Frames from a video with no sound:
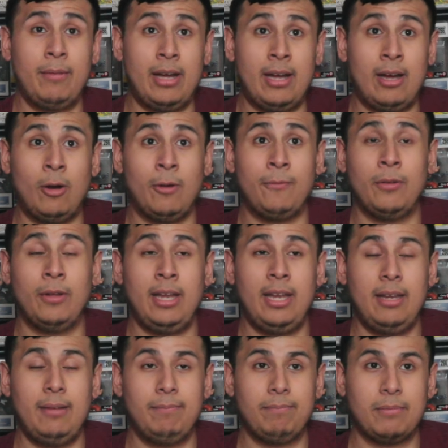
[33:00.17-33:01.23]

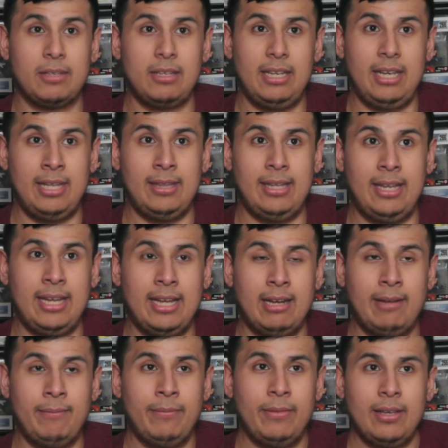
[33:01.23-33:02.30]
hopefully in
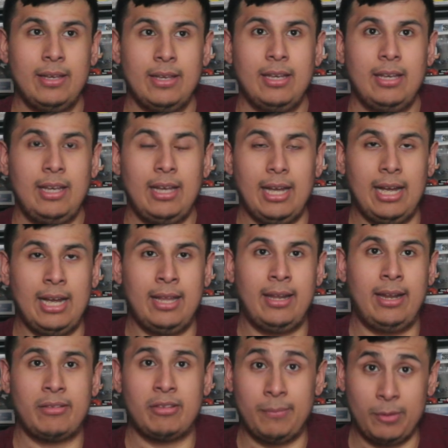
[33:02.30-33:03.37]
the
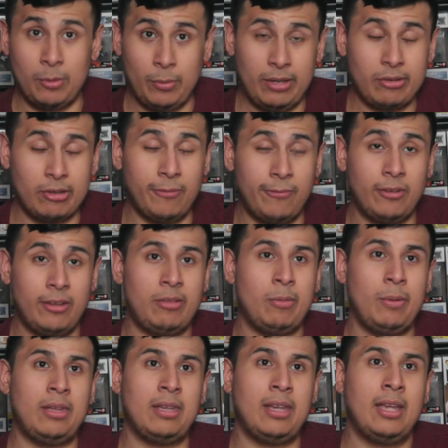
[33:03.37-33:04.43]
next coming weeks, hopefully
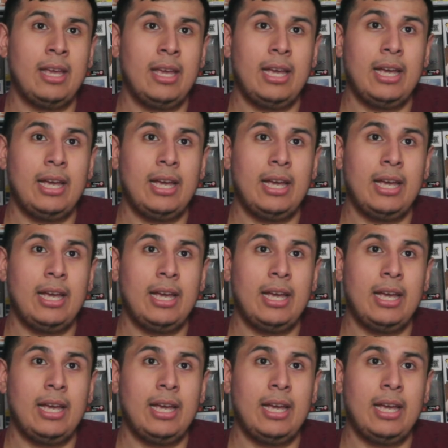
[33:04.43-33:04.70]
speaking.